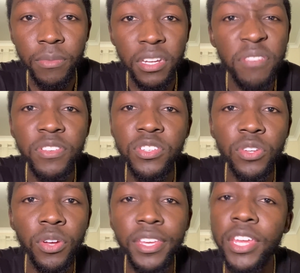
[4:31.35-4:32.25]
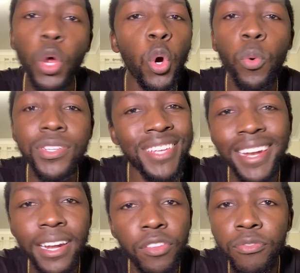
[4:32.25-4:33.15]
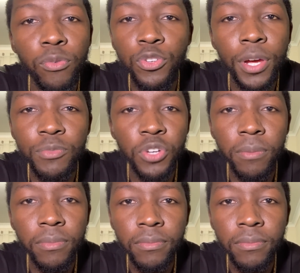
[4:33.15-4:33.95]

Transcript: If it's not, you can always get another full-time job.